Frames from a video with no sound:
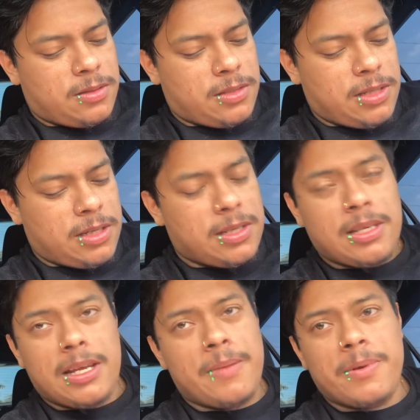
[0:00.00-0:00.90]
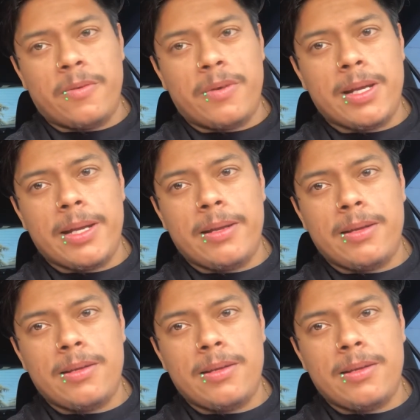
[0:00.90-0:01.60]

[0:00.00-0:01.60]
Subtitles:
So it doesn't happen overnight.